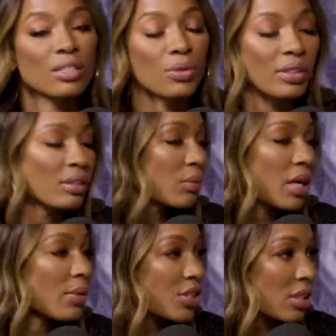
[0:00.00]
during we
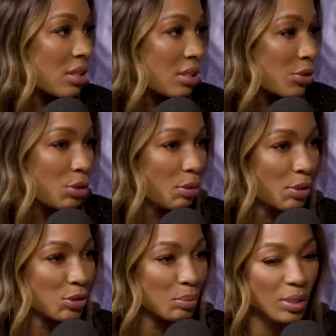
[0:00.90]
always check during mm-hmm.
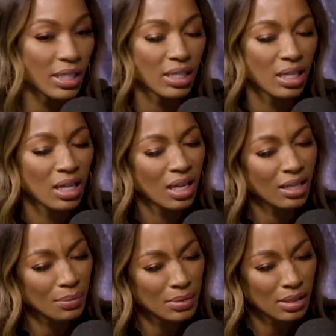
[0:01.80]
commercial break.
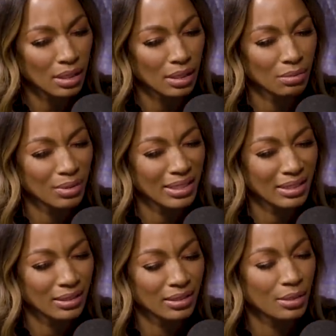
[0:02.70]
And I was like,
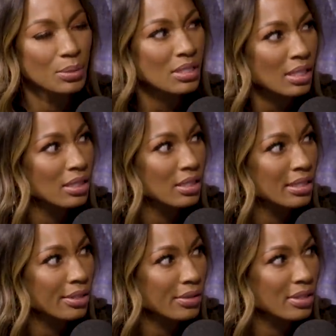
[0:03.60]
what? It was just like these
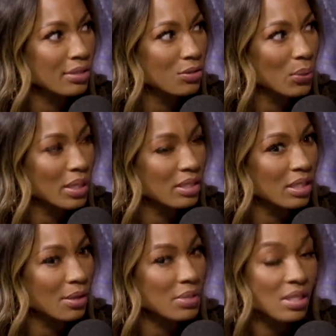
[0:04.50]
series of tweets,
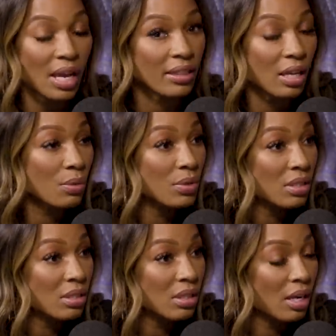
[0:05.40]
and I was just I thought it
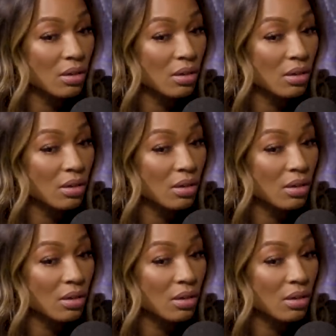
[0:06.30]
was I